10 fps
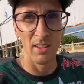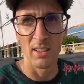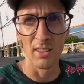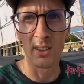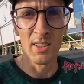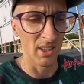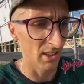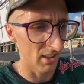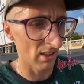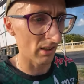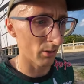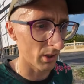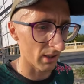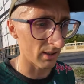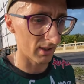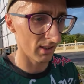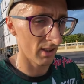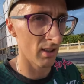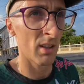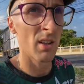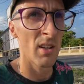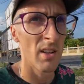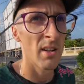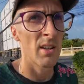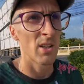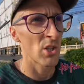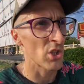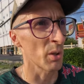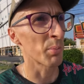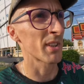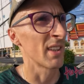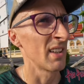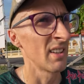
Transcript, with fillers: and take a look at the ships